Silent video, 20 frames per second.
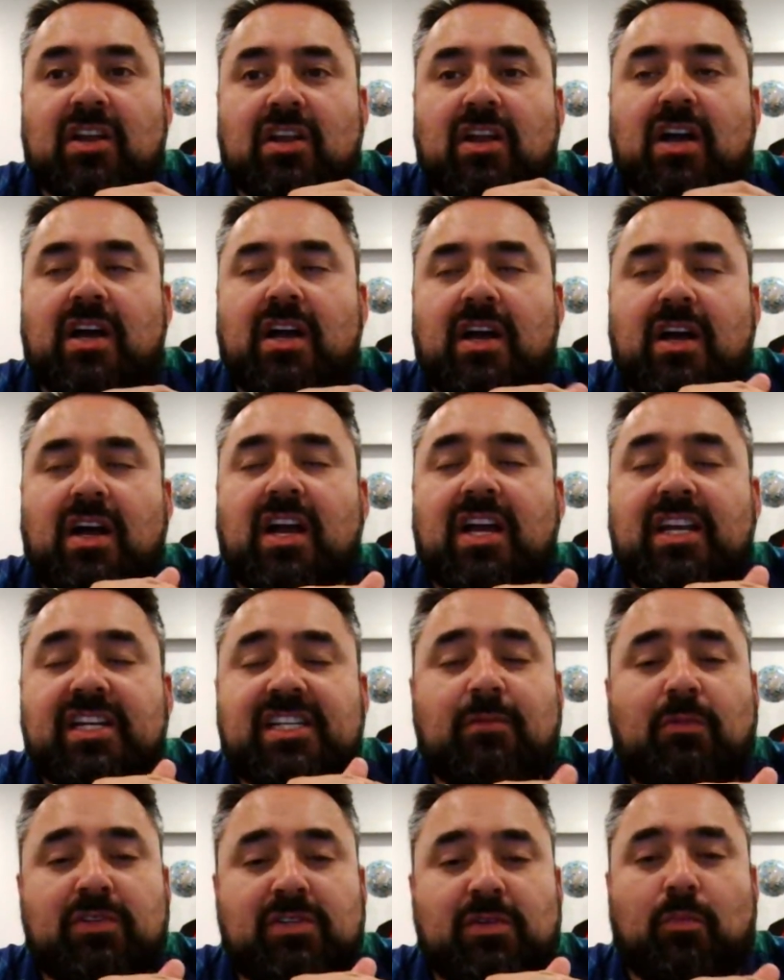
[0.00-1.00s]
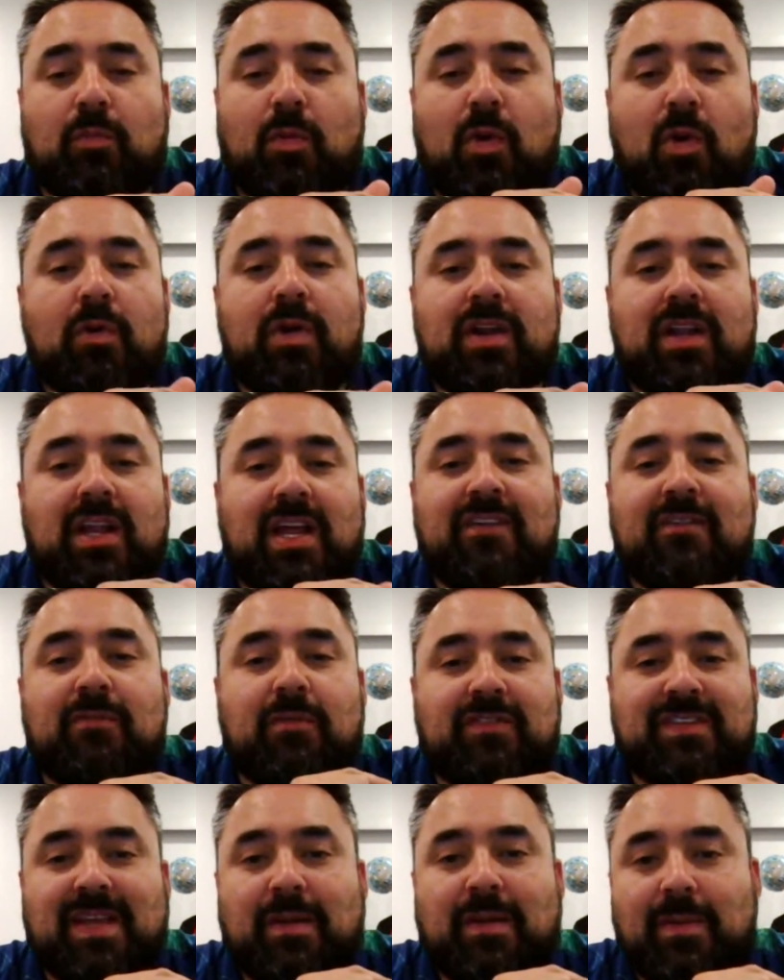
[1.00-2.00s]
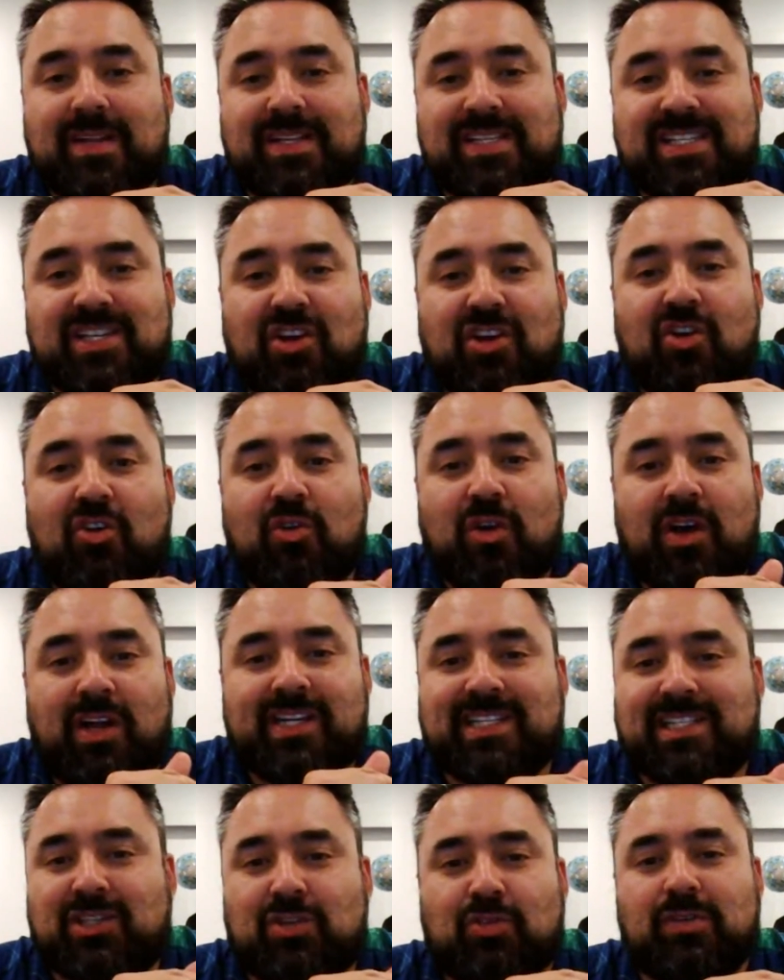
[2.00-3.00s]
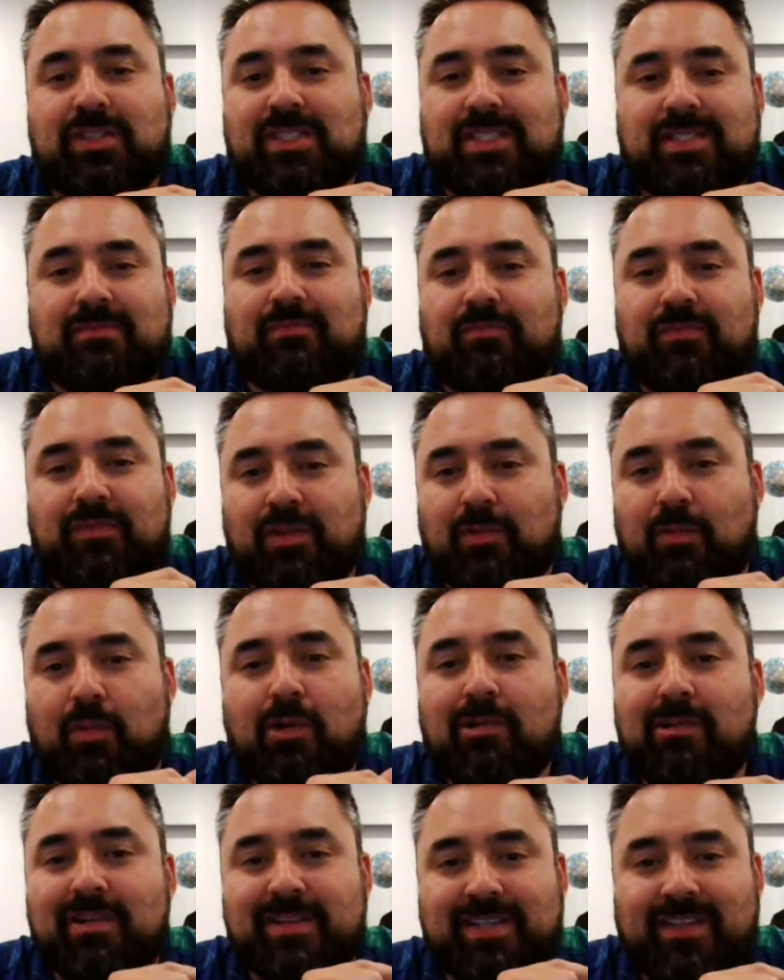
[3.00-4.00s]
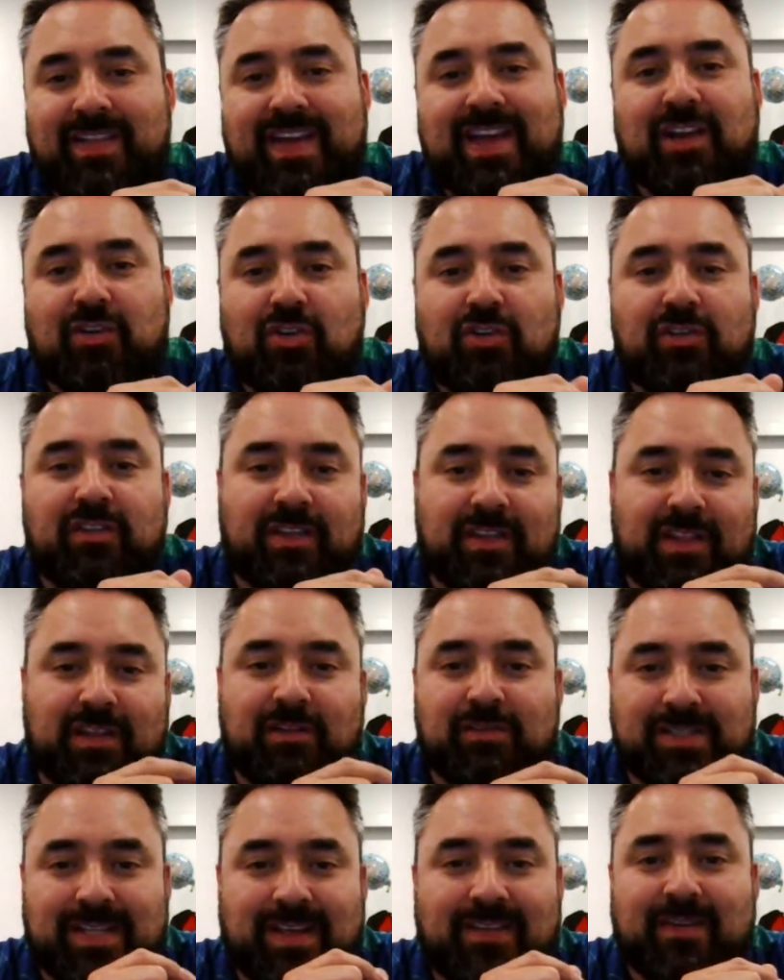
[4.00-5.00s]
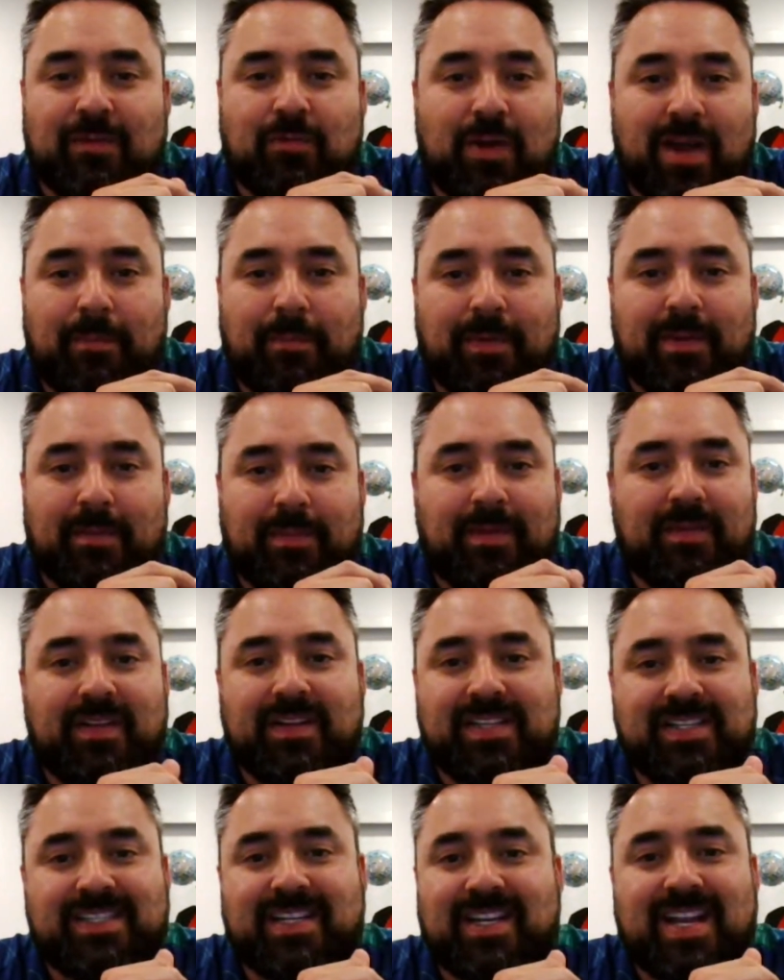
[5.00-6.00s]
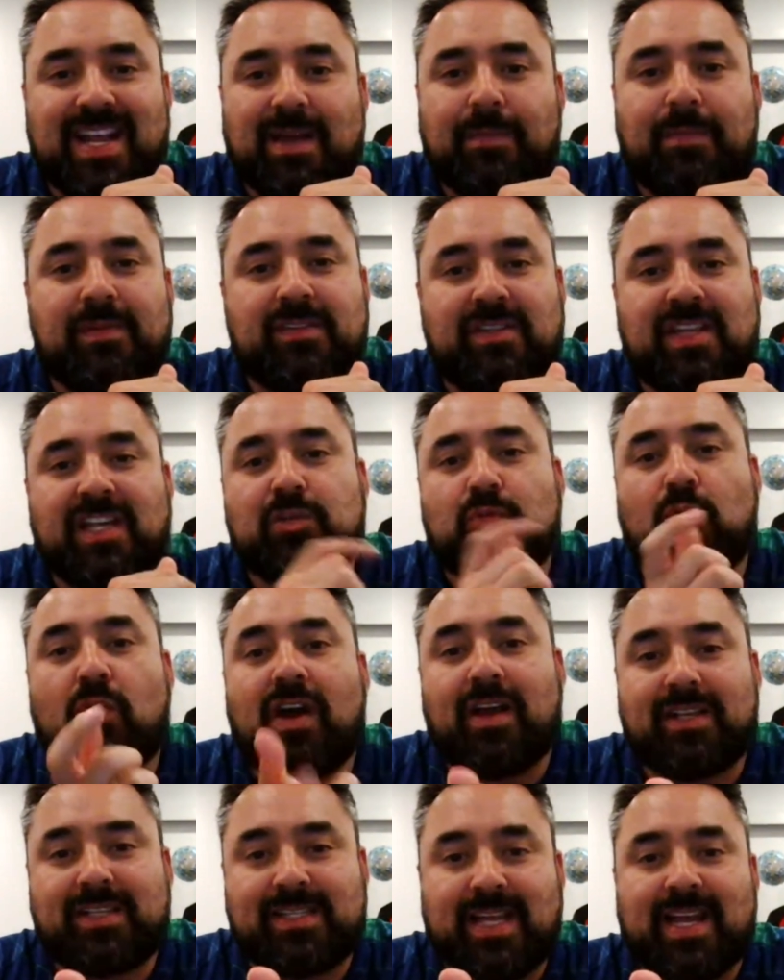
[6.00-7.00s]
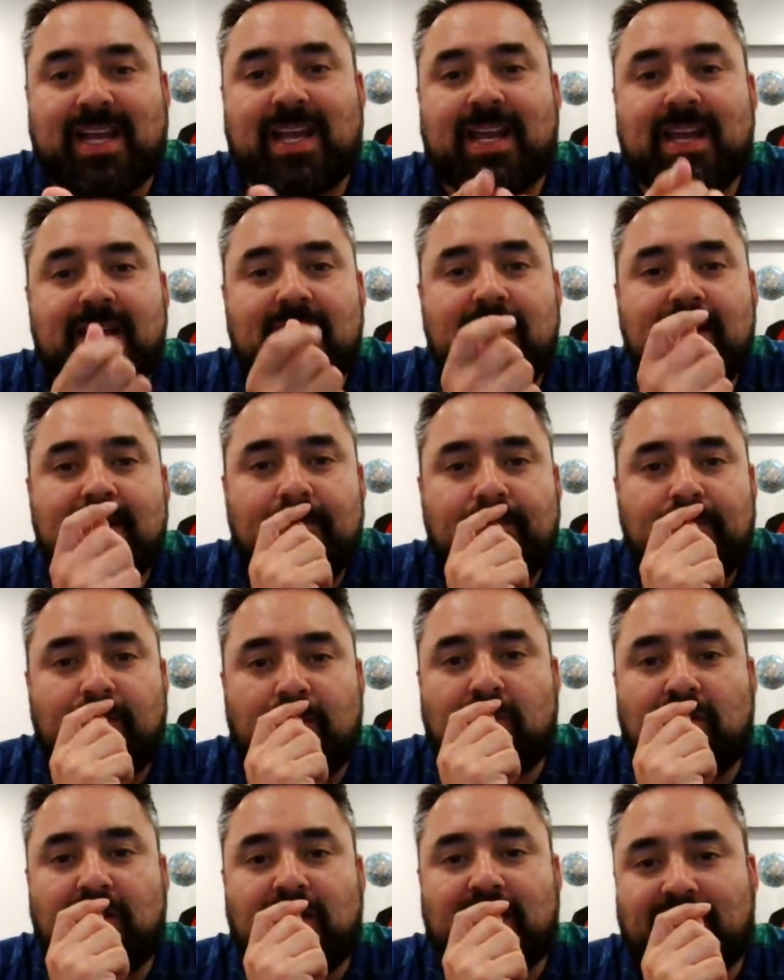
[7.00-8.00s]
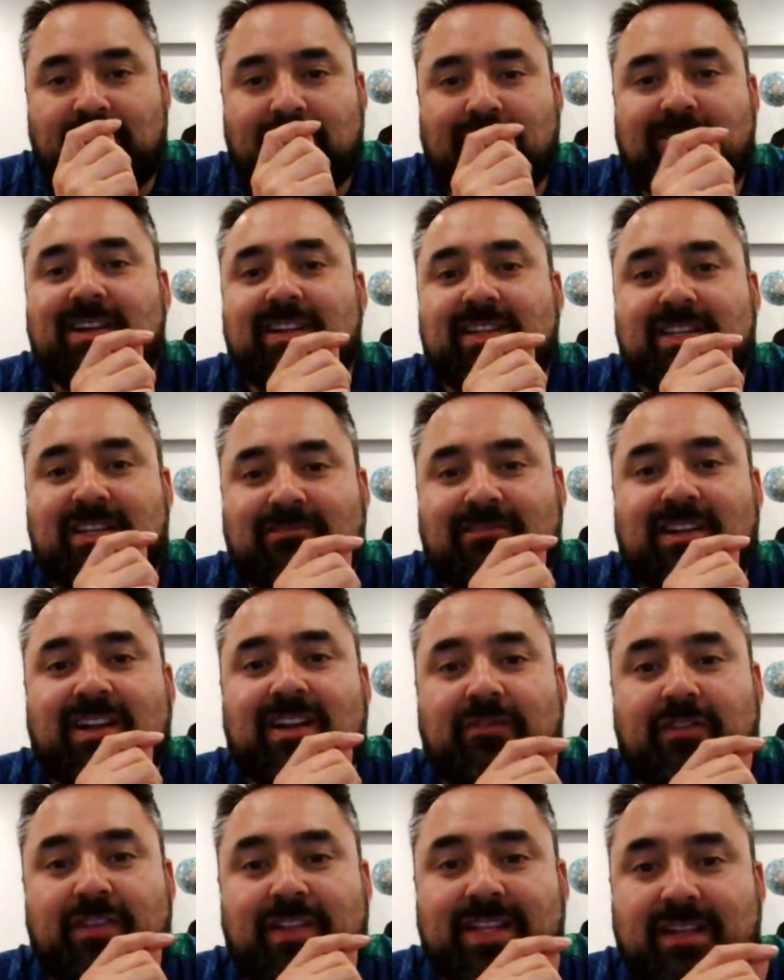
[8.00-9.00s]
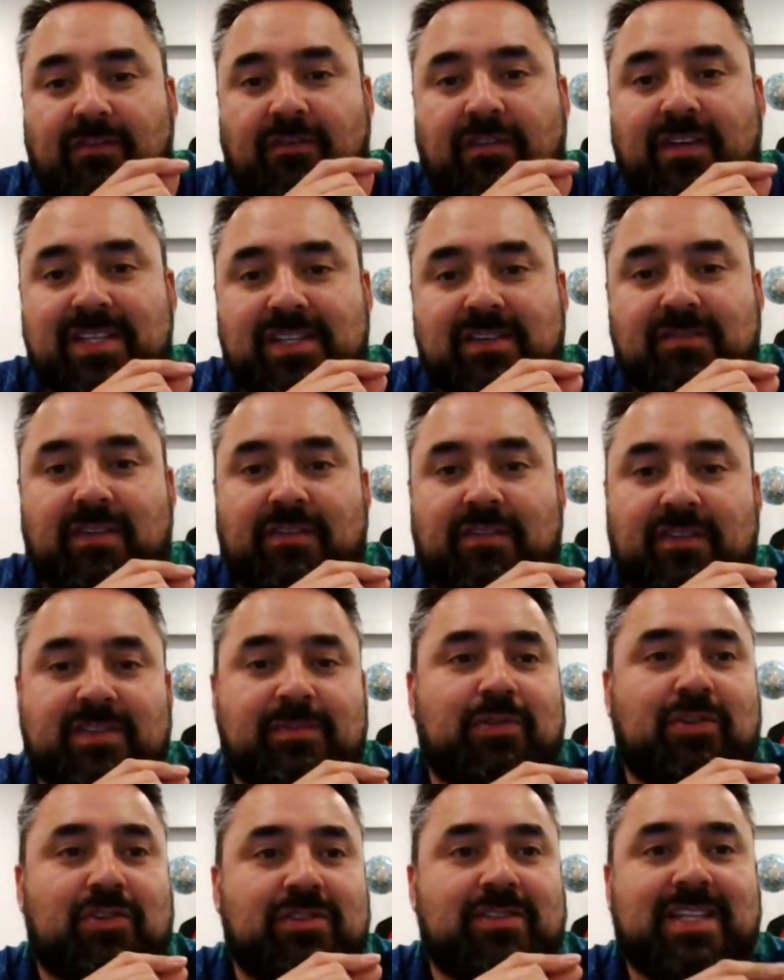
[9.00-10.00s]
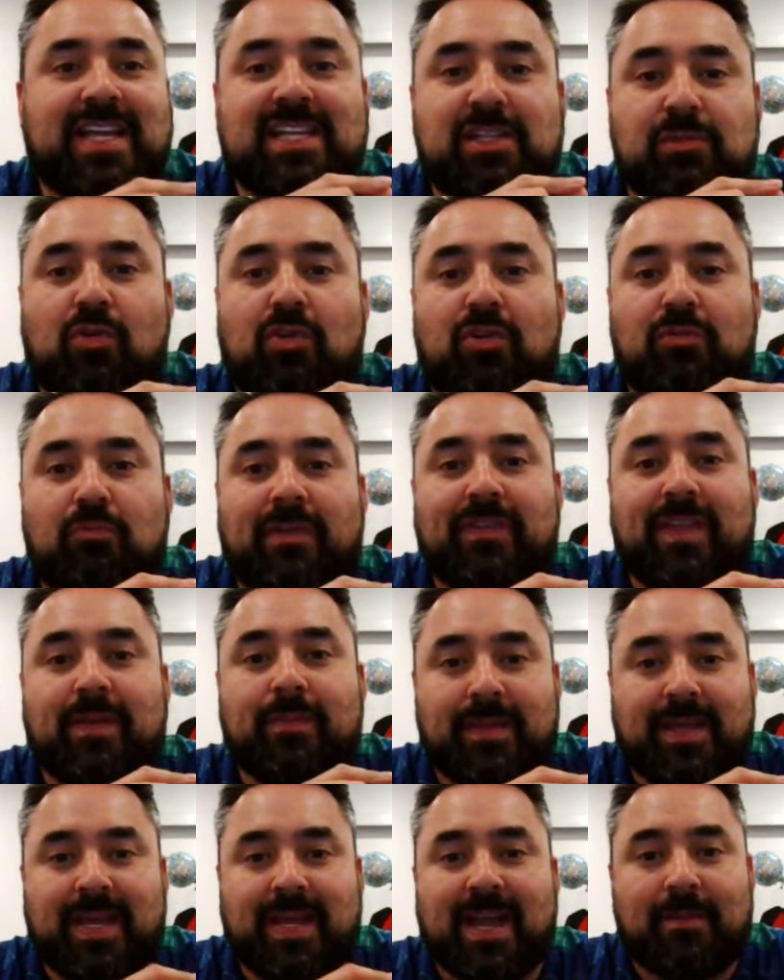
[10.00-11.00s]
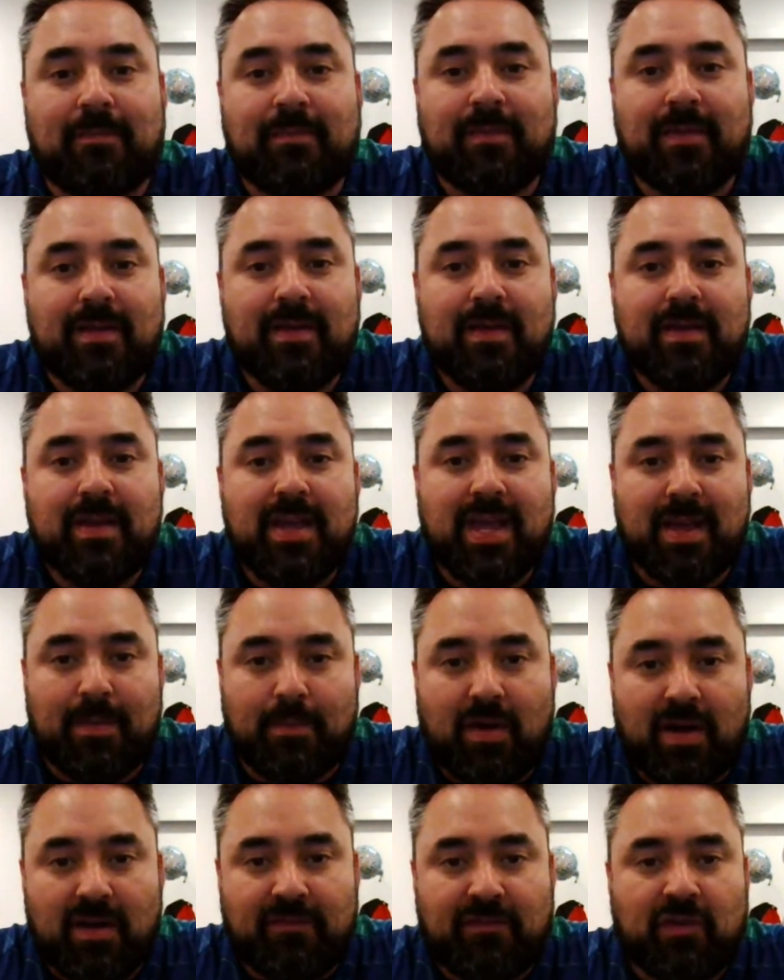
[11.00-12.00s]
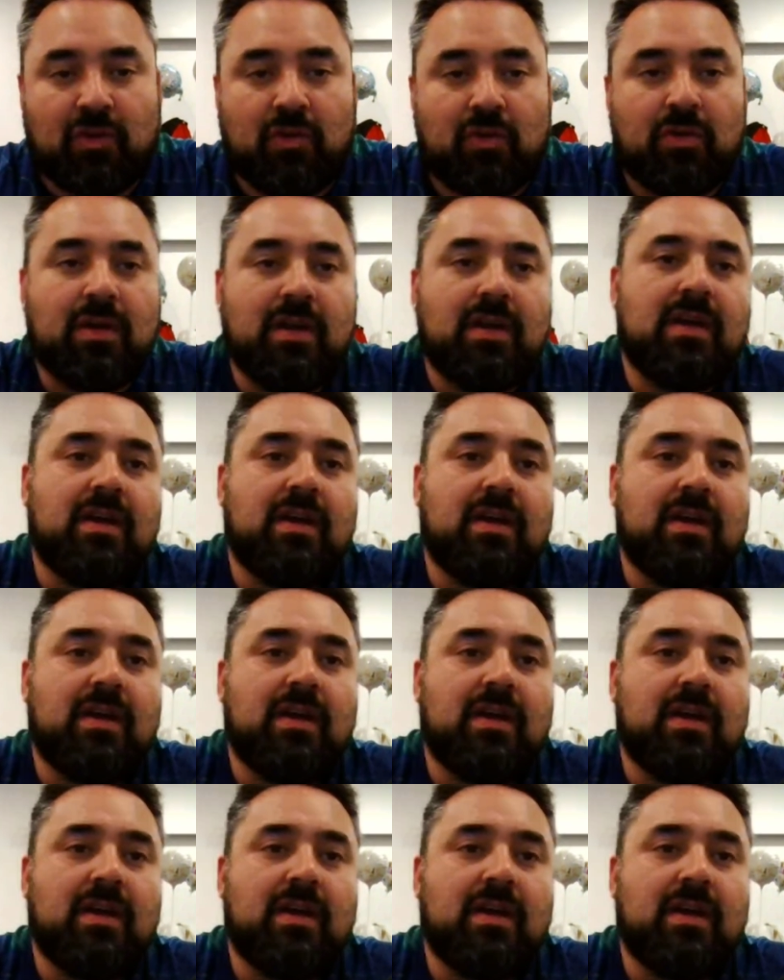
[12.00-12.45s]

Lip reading: I actually wasn't worried. Like even with 10 minutes to go, I just thought the Warriors are that good that there was something will happen, but it just didn't happen. That's why I say you got to give credit to Cronulla for their defensive efforts because that's what won them the game, in my view.